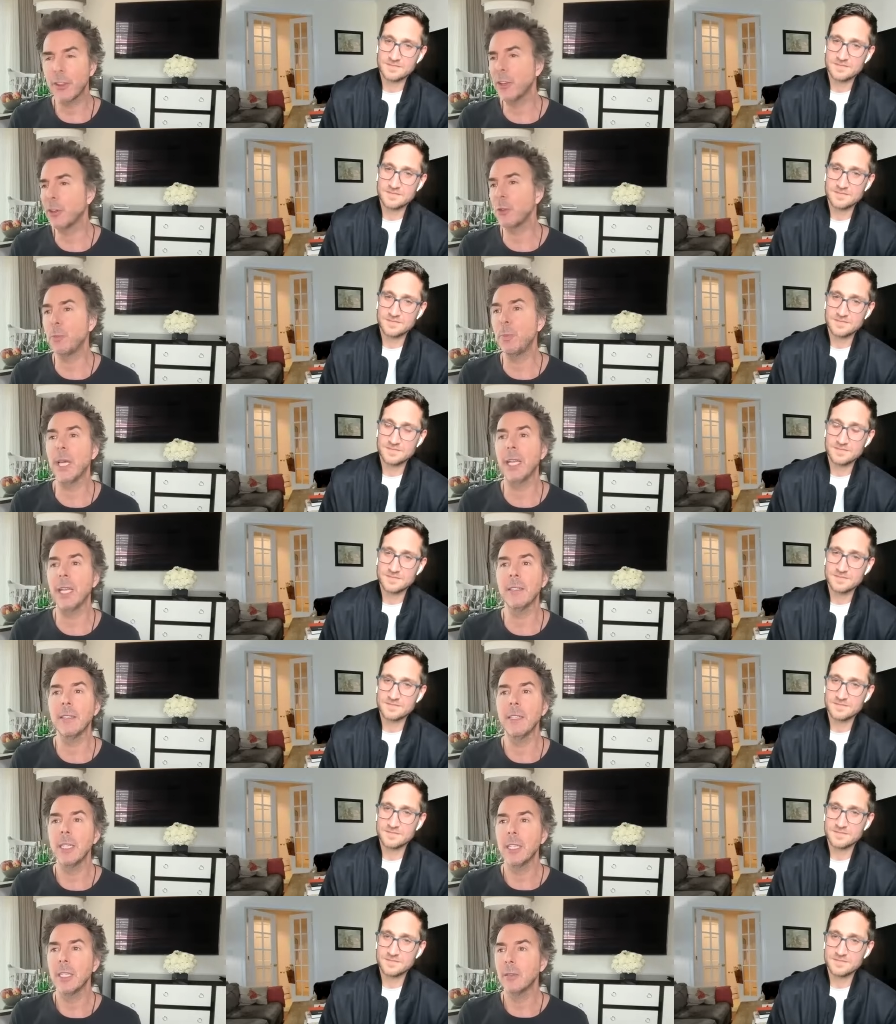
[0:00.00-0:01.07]
Speaker 1: there's been
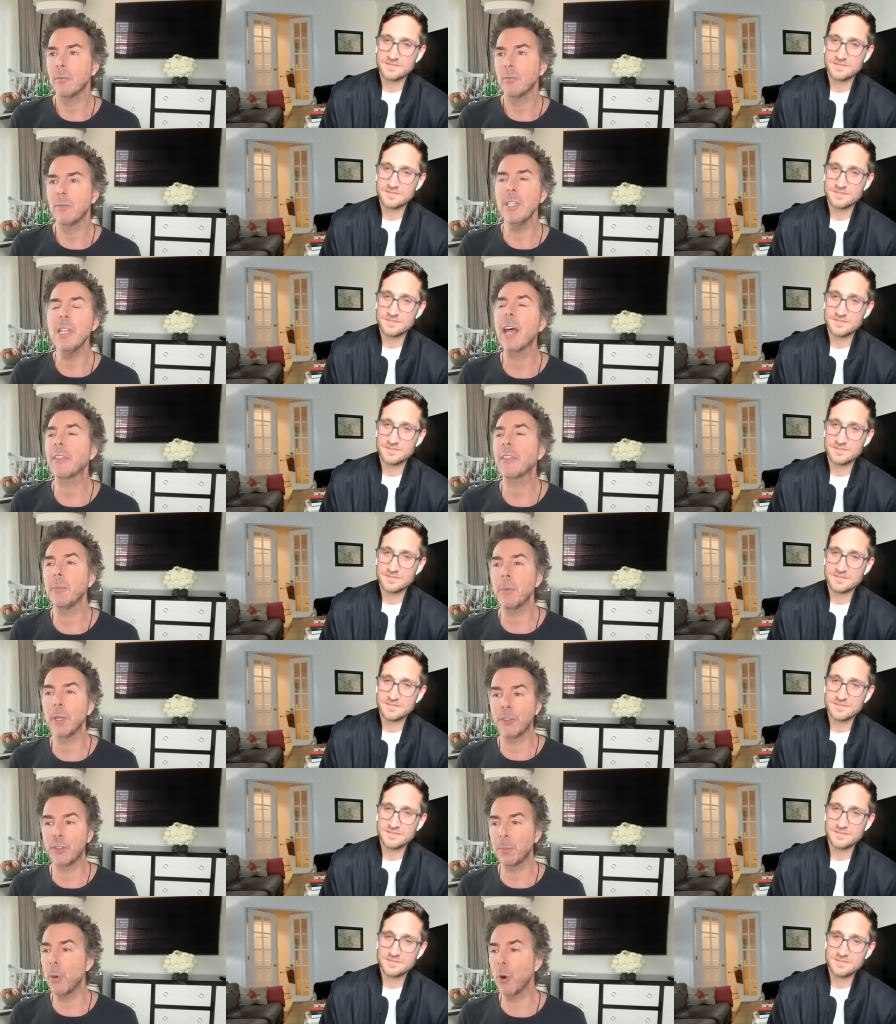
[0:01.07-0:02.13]
nothing but
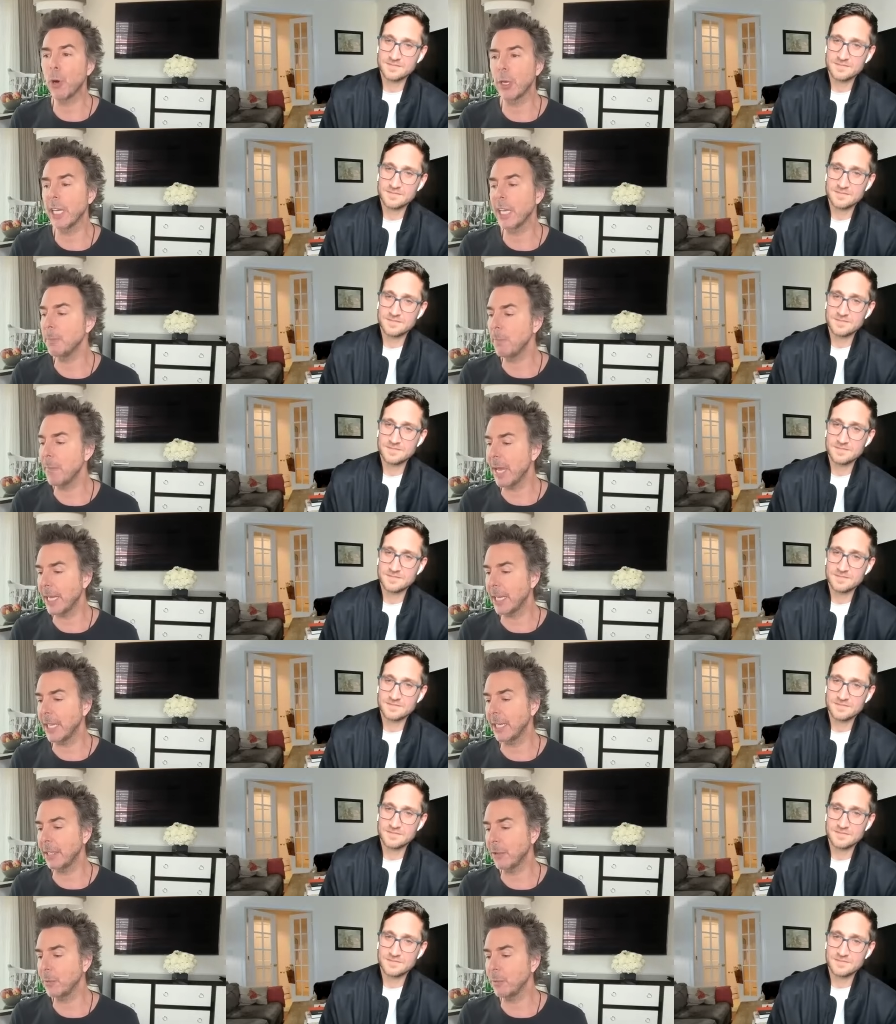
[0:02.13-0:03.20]
support in
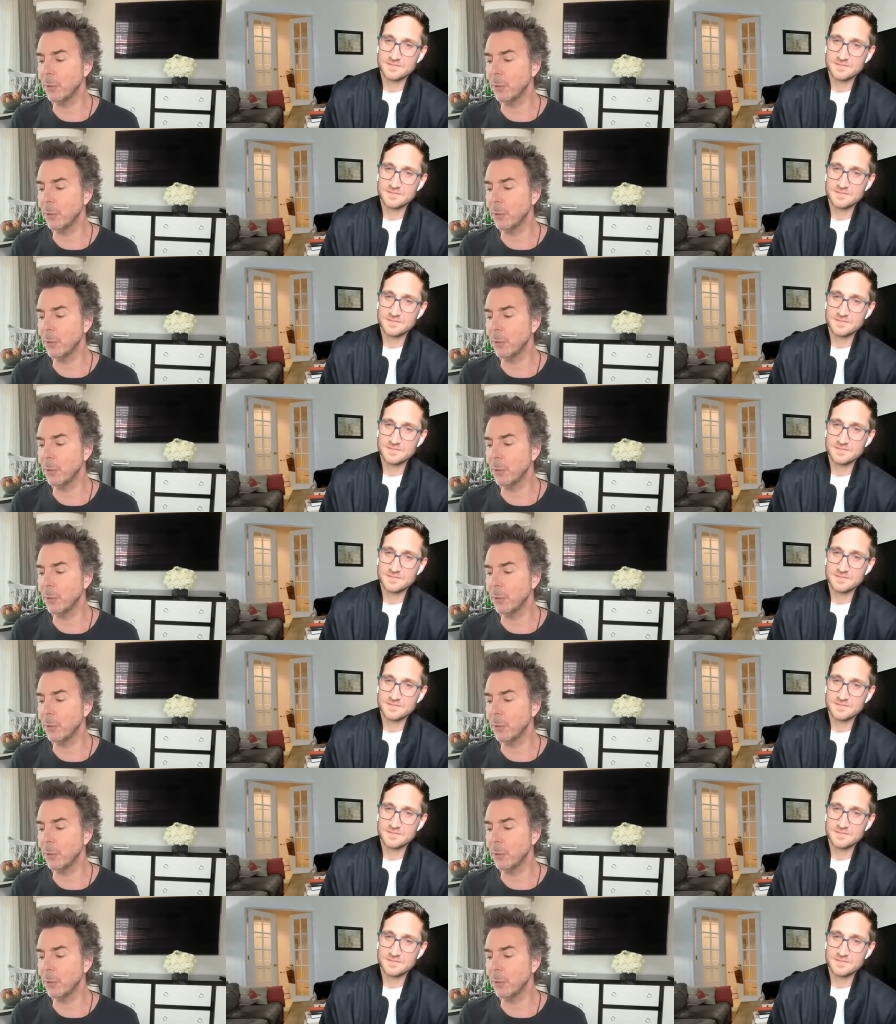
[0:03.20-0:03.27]
making the